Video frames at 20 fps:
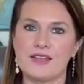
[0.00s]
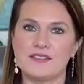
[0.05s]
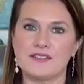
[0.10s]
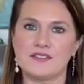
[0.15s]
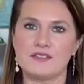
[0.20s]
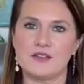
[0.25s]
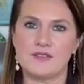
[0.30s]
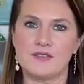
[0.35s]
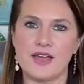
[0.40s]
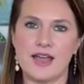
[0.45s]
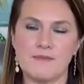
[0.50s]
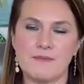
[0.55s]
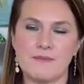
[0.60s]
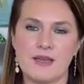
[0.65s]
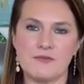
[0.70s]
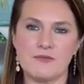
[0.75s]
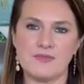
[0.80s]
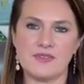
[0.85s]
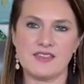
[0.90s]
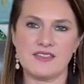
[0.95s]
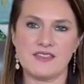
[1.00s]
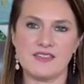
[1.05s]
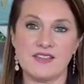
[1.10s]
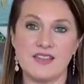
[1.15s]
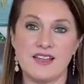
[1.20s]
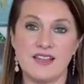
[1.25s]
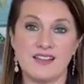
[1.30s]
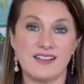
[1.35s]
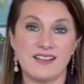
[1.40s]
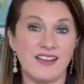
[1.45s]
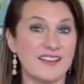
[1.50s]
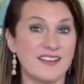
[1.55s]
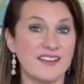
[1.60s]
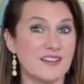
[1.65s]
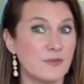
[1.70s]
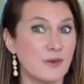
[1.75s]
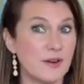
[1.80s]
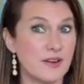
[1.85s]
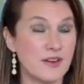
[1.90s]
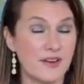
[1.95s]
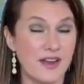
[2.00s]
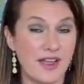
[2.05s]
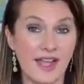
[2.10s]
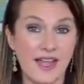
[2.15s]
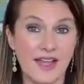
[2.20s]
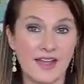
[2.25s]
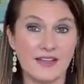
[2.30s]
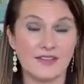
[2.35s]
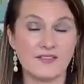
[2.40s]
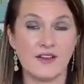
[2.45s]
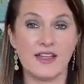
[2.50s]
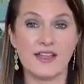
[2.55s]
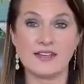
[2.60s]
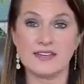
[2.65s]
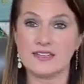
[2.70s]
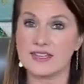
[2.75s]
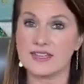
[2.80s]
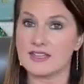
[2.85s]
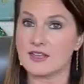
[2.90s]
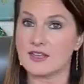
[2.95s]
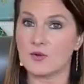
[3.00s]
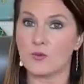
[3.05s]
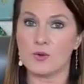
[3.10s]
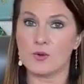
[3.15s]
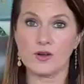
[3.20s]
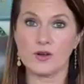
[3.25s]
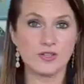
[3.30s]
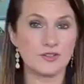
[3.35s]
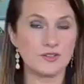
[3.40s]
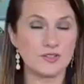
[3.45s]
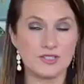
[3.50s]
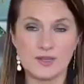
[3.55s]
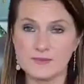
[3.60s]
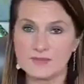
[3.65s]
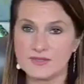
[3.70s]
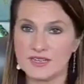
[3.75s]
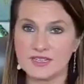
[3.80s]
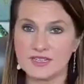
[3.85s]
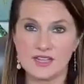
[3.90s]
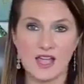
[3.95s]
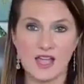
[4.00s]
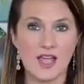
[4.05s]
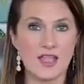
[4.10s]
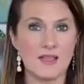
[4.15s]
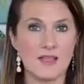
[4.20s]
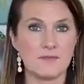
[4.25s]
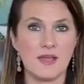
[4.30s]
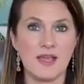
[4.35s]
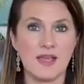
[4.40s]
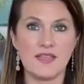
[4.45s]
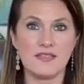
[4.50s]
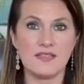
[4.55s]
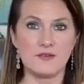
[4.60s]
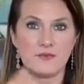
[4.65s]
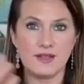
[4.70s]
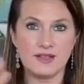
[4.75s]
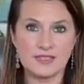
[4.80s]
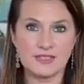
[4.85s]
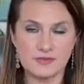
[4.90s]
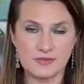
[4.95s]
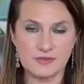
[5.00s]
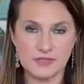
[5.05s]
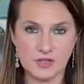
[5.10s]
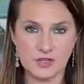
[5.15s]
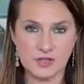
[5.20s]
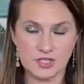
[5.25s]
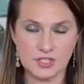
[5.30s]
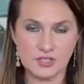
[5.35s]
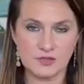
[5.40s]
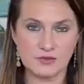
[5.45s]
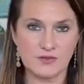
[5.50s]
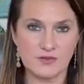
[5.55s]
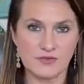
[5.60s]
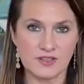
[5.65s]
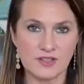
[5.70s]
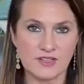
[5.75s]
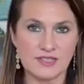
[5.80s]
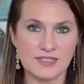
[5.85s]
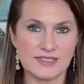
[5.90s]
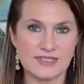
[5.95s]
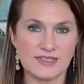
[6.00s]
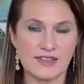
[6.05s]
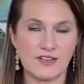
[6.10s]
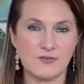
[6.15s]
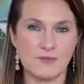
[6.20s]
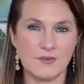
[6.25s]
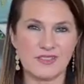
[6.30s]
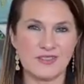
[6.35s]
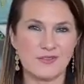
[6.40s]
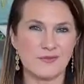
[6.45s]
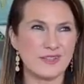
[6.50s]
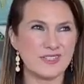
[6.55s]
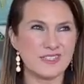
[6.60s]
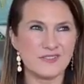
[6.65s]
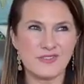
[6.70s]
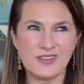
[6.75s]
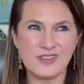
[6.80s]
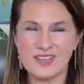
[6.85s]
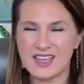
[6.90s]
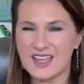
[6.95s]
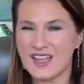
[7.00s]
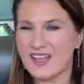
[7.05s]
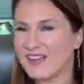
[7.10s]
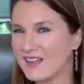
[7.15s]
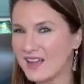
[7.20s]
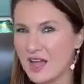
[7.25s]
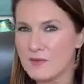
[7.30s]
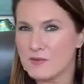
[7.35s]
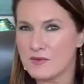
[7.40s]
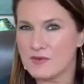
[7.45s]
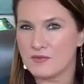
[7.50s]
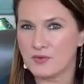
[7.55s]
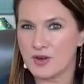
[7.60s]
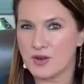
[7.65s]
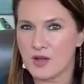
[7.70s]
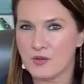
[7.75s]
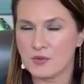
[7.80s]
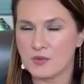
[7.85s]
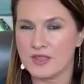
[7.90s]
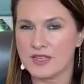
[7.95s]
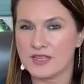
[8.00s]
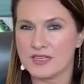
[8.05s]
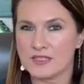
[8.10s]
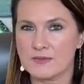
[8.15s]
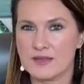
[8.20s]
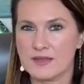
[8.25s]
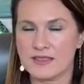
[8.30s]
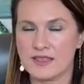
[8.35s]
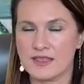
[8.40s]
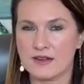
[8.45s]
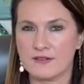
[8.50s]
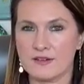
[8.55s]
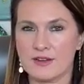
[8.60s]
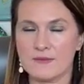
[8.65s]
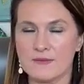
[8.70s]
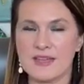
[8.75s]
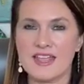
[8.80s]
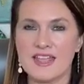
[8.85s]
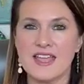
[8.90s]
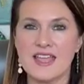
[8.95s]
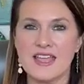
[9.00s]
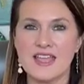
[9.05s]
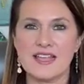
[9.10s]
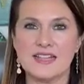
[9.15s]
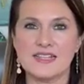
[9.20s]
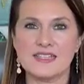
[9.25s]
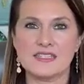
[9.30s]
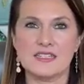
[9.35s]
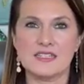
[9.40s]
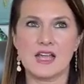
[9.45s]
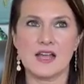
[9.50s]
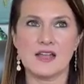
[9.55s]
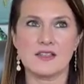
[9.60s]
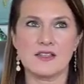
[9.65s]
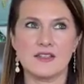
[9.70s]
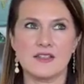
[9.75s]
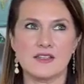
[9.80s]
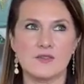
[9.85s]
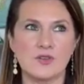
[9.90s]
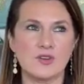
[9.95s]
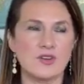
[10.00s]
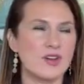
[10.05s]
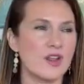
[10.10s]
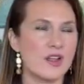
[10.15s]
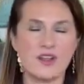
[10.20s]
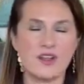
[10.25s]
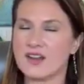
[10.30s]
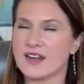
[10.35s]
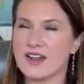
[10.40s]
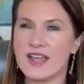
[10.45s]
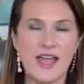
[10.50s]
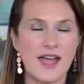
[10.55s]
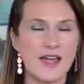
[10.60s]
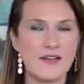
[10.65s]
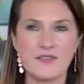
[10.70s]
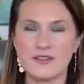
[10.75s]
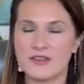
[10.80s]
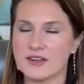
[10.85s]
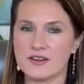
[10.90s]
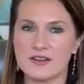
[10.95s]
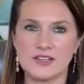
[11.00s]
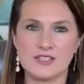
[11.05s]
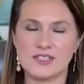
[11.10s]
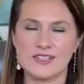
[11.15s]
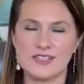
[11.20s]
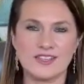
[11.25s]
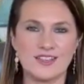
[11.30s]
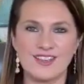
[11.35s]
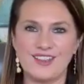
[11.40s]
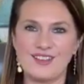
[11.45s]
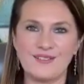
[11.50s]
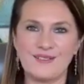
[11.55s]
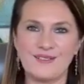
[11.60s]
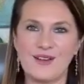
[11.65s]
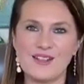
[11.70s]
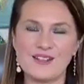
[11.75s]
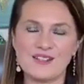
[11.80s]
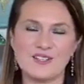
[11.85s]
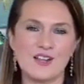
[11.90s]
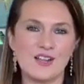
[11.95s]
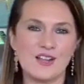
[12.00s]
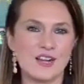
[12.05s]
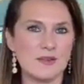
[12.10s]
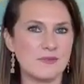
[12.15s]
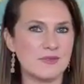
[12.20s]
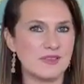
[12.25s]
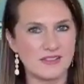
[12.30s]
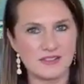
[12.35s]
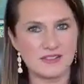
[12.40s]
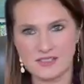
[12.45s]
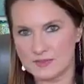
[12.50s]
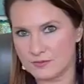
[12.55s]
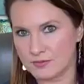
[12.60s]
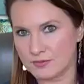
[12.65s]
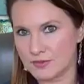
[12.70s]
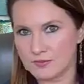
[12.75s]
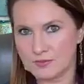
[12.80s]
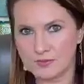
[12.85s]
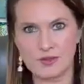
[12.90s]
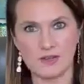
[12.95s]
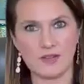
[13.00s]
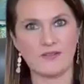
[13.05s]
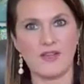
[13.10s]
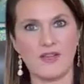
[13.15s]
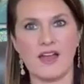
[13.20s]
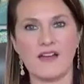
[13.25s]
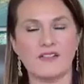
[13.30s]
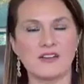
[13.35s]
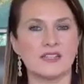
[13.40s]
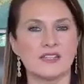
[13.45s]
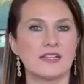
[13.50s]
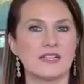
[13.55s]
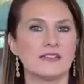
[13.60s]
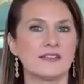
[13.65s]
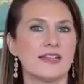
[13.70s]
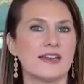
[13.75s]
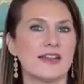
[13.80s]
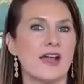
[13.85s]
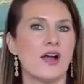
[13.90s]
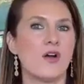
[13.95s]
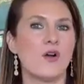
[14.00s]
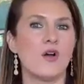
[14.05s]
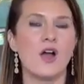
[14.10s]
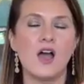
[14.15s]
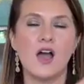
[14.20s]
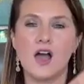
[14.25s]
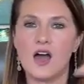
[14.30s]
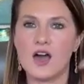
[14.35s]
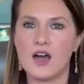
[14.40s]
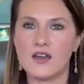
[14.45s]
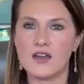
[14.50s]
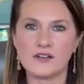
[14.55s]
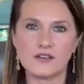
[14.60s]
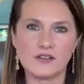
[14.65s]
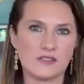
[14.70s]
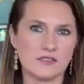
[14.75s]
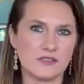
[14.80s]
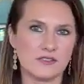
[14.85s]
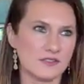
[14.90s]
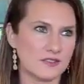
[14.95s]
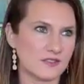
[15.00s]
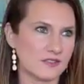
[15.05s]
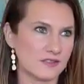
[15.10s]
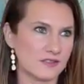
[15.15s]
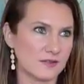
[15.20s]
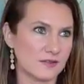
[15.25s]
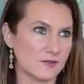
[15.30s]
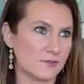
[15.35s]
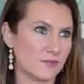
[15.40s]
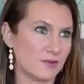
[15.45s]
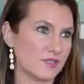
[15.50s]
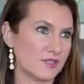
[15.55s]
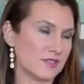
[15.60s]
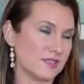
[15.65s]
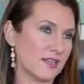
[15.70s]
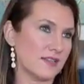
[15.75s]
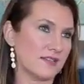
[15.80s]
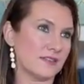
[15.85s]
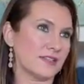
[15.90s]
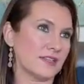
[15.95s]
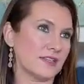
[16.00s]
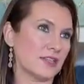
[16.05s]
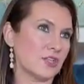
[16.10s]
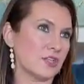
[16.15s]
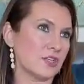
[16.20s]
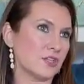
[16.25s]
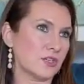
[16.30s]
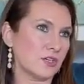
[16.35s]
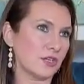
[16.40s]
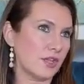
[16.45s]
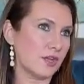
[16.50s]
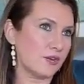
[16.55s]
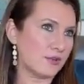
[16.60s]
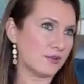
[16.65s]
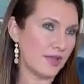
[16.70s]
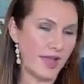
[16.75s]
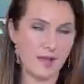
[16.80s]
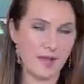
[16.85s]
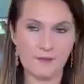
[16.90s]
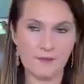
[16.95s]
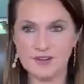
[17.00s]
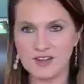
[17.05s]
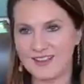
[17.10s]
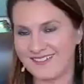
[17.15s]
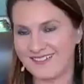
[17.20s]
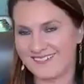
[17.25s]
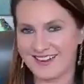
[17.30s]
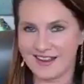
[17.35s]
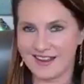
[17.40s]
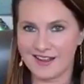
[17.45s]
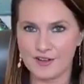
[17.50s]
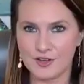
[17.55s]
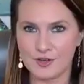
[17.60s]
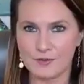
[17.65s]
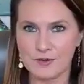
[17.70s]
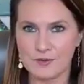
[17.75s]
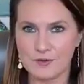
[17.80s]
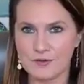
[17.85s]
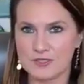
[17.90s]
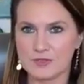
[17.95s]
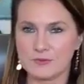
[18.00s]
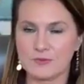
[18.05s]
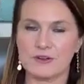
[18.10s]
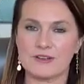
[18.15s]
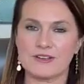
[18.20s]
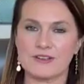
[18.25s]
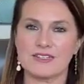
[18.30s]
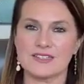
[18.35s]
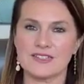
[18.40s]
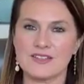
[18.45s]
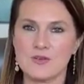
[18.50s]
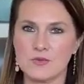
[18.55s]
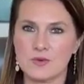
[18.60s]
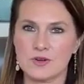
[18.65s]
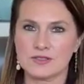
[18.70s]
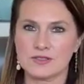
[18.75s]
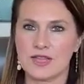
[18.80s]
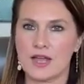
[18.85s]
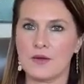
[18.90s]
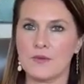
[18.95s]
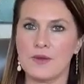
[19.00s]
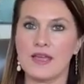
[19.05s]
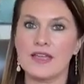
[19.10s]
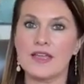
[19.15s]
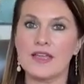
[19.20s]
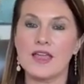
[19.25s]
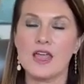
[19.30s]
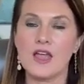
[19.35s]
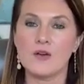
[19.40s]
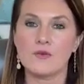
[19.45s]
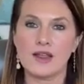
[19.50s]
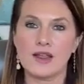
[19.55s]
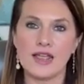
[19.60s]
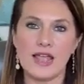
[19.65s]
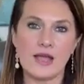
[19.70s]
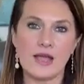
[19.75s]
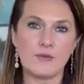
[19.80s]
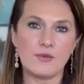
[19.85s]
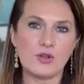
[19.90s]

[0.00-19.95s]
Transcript: And so that might be kind of where you're at, right? Taking one or two steps at a time. The rest of it starts to reveal itself, but the rest of it can't come if we're not willing to make that agreement. It's not, you're not going to have a guarantee, right? It's not going to be like this blueprint of everything laid out 100% secured loan happening, right, on your purpose work. It doesn't work that way, right?